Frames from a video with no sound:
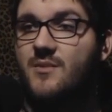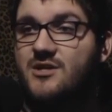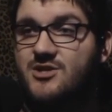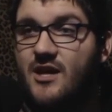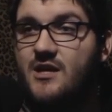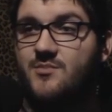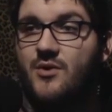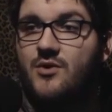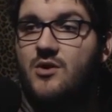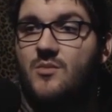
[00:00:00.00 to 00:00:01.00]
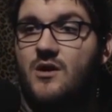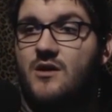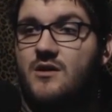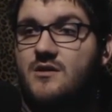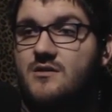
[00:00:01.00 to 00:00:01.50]
got my shiny
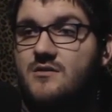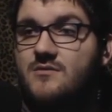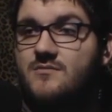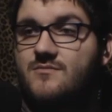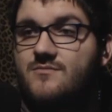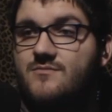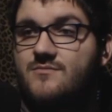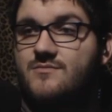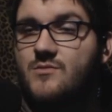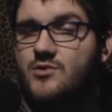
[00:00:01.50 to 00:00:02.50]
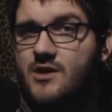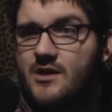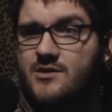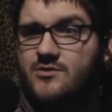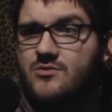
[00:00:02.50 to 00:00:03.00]
Pokemon. Only
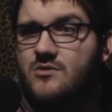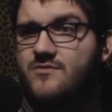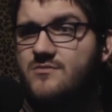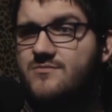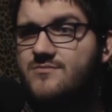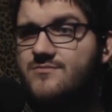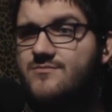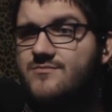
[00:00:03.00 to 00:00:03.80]
got 2 of them.